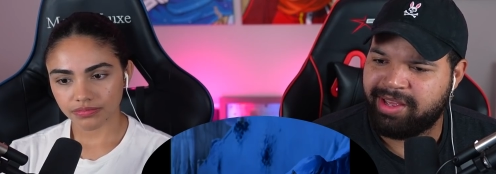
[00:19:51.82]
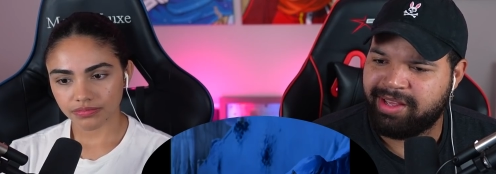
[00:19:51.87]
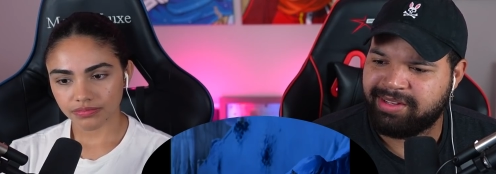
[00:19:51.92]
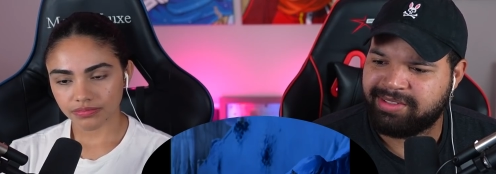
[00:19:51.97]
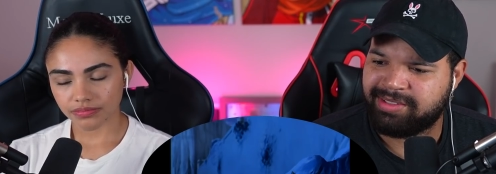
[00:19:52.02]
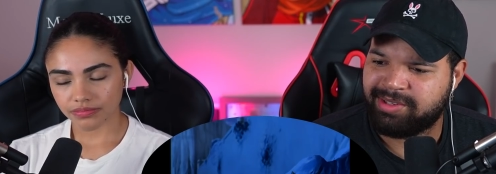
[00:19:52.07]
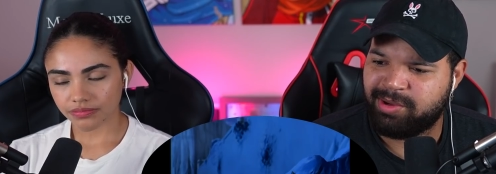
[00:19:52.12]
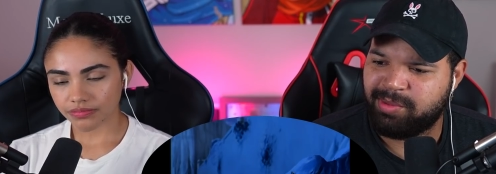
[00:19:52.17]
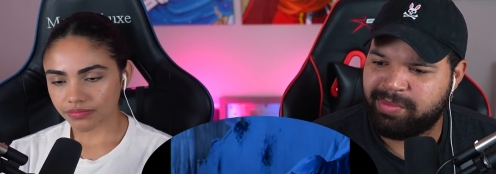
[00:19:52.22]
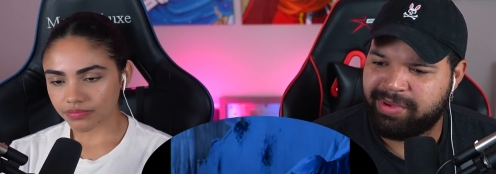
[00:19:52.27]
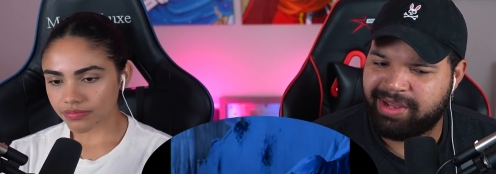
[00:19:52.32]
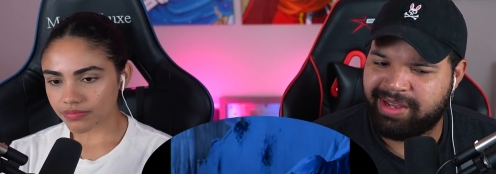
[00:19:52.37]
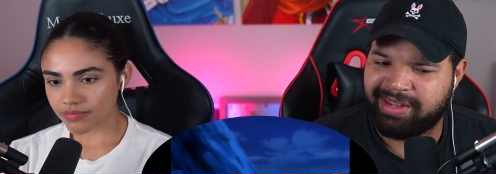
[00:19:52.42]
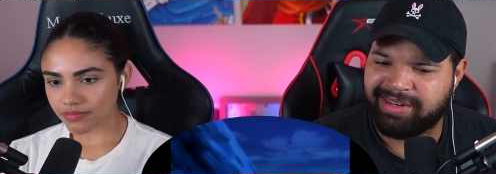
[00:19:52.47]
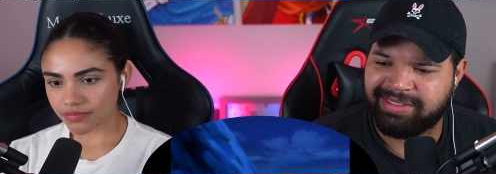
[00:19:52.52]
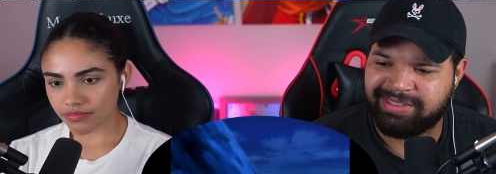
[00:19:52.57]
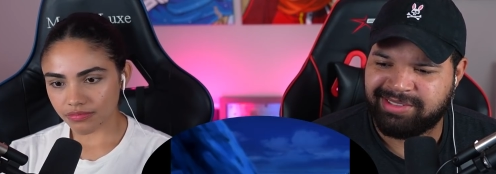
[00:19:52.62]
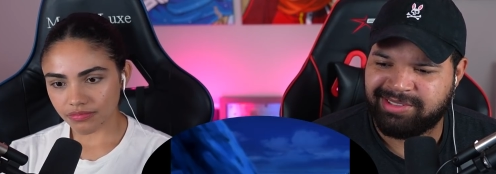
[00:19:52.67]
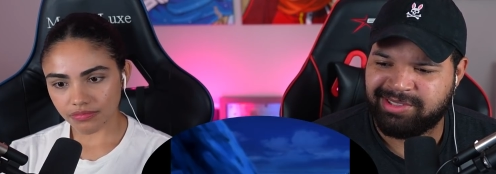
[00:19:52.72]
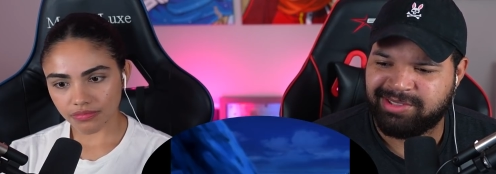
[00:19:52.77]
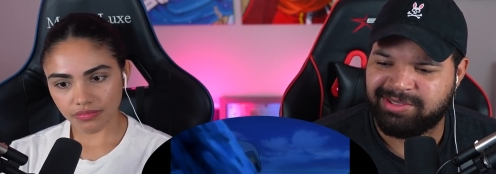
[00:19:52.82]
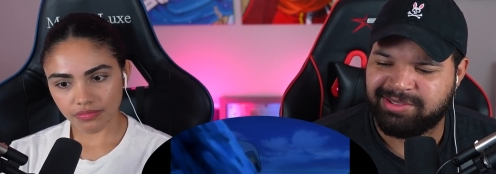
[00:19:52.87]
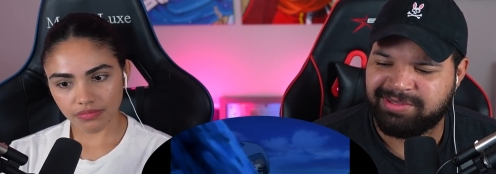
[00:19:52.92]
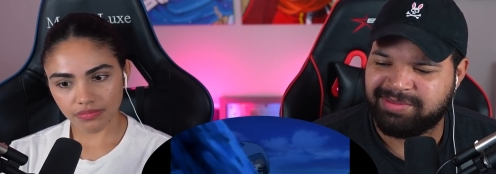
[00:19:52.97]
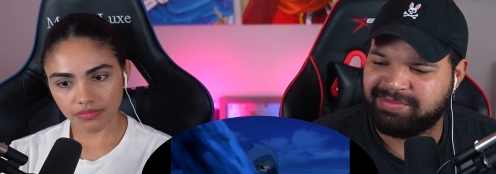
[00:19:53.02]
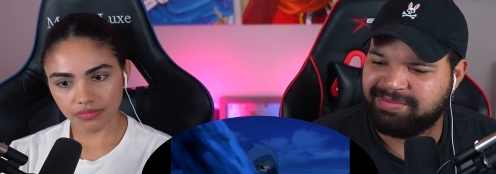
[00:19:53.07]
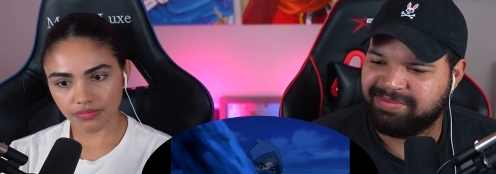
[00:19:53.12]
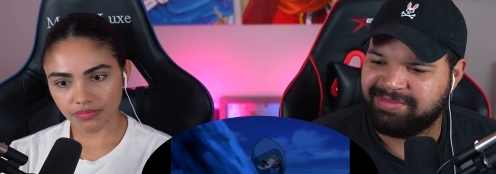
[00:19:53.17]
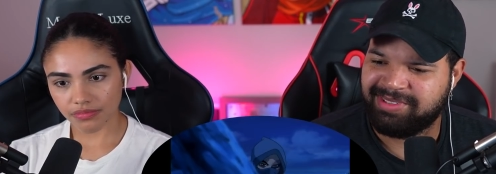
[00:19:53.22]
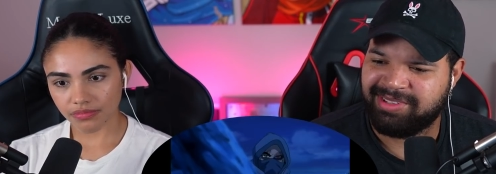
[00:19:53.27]
Speaker 1: Aang so bad. This dude,
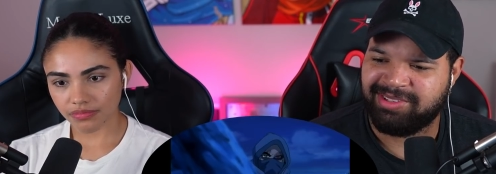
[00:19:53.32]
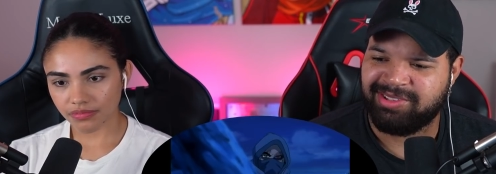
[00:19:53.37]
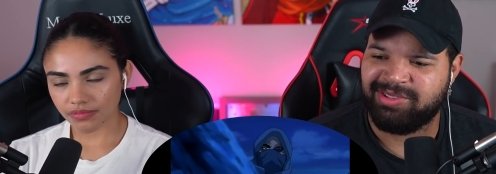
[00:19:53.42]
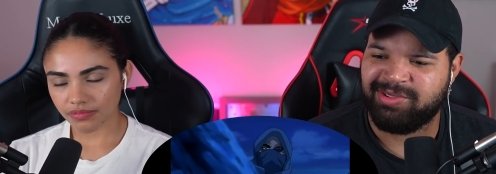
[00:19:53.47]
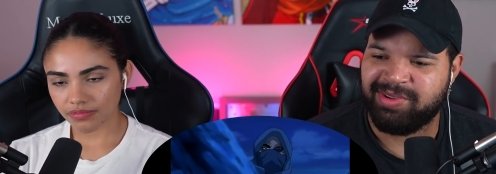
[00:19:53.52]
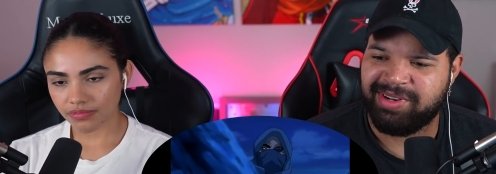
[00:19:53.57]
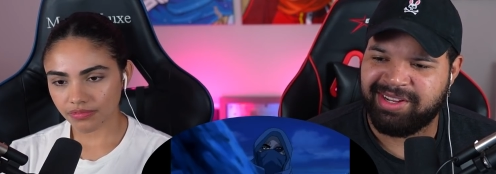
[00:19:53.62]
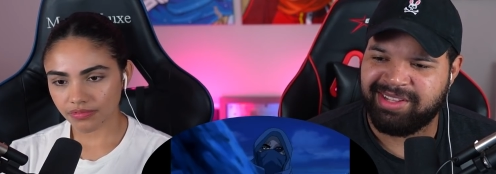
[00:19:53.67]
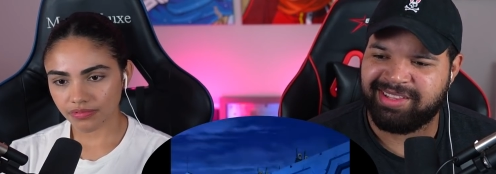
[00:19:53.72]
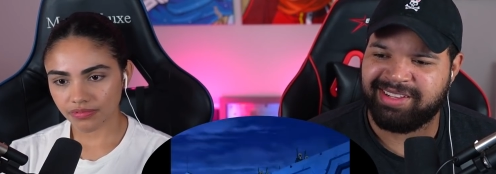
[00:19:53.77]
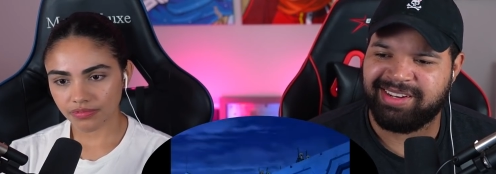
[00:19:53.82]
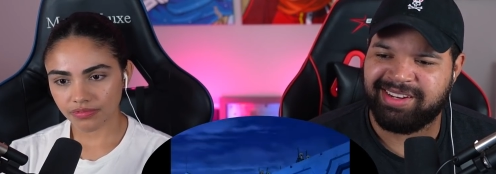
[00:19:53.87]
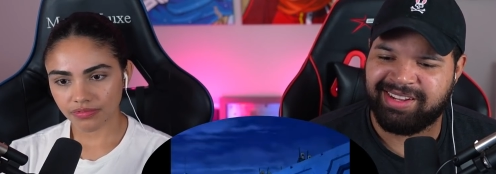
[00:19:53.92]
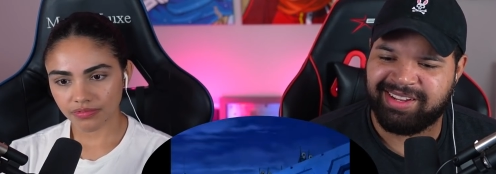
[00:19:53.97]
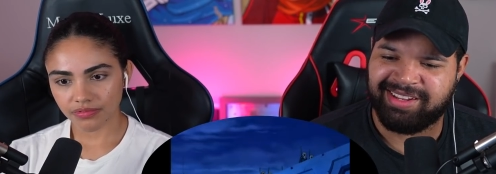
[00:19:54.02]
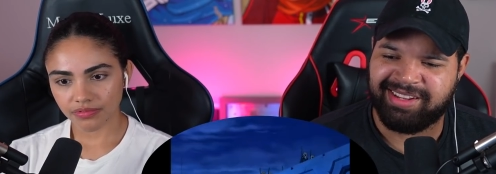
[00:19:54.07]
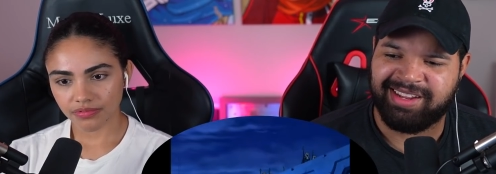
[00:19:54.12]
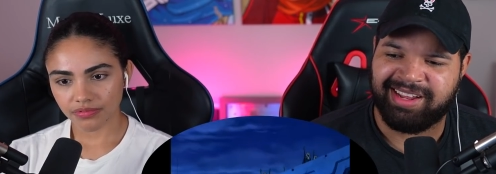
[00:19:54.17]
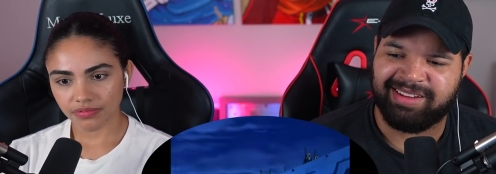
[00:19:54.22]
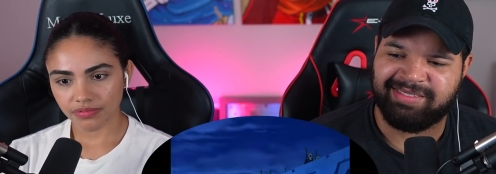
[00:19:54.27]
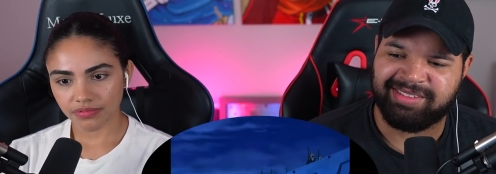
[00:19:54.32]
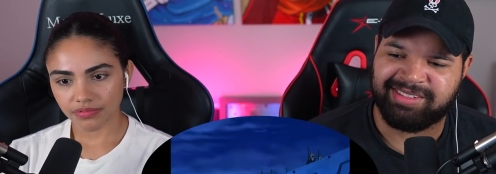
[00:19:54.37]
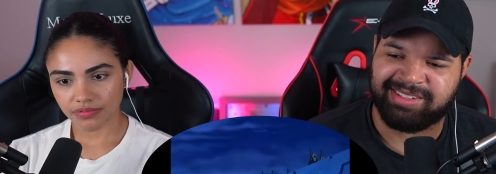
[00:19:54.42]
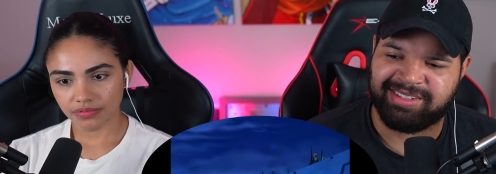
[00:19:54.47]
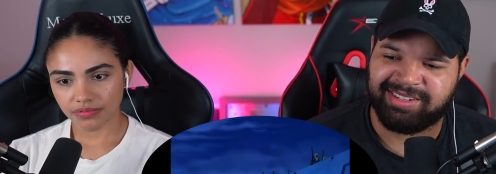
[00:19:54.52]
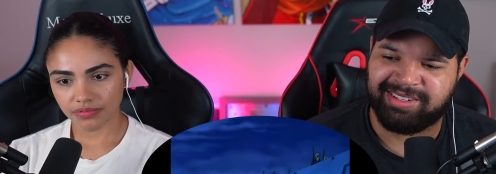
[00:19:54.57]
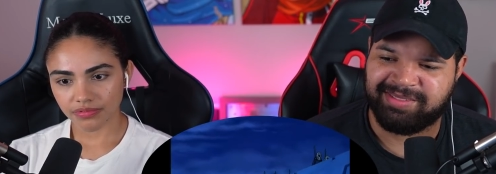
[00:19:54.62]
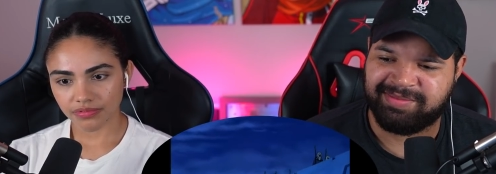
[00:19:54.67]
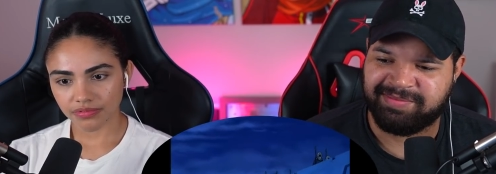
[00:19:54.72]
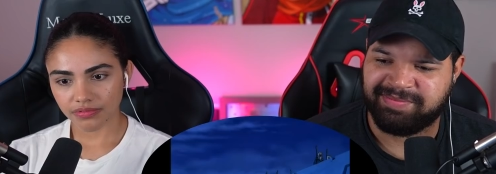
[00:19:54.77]
he'll do anything to get the
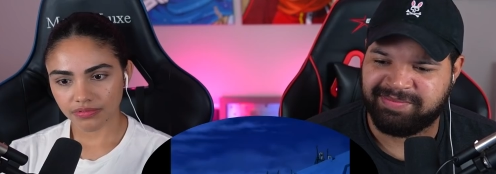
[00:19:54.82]
Avatar.